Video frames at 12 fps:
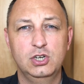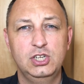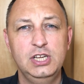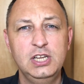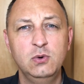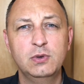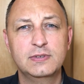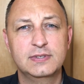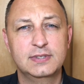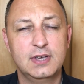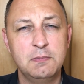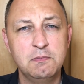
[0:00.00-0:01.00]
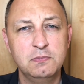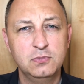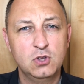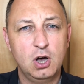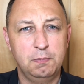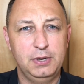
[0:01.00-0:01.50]
dealing with some
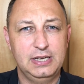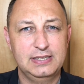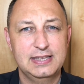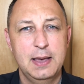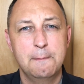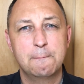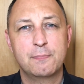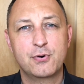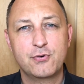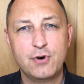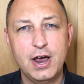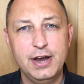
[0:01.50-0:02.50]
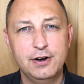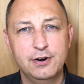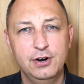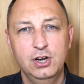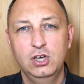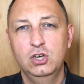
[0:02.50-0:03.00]
topics
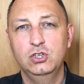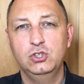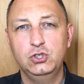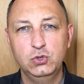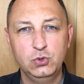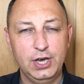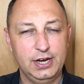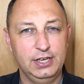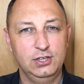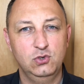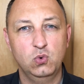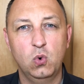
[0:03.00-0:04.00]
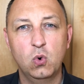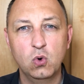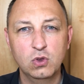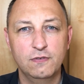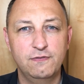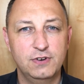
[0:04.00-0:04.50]
prior you getting into all
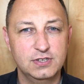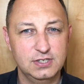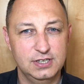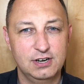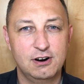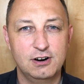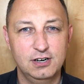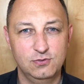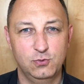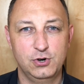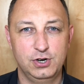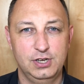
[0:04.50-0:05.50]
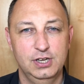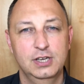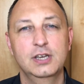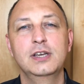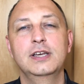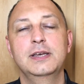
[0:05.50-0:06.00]
the fuzzy and hard work
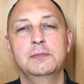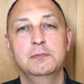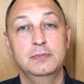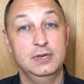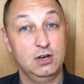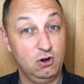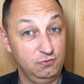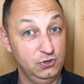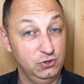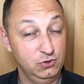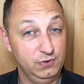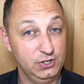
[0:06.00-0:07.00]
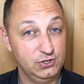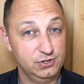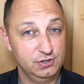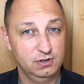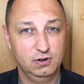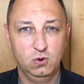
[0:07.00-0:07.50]
of your new venture.
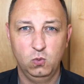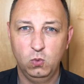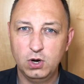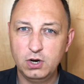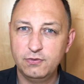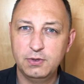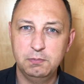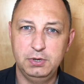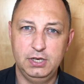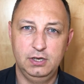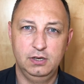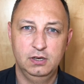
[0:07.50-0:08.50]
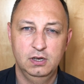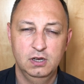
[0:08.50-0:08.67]
One of them being,